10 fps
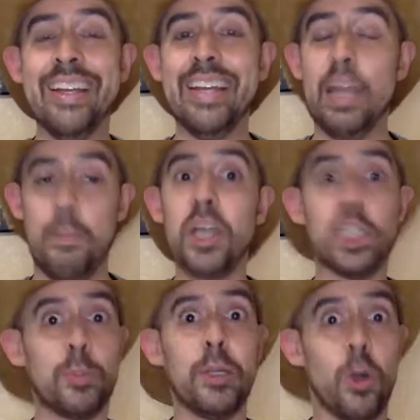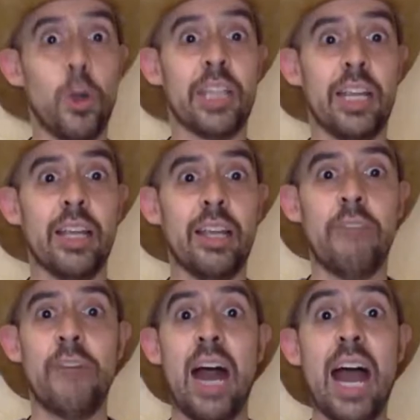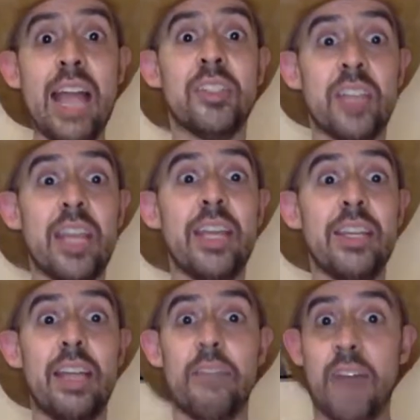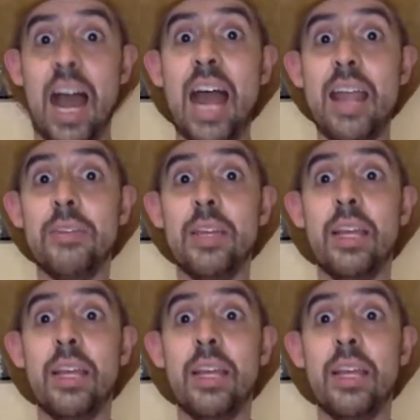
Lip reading: It must be working. If I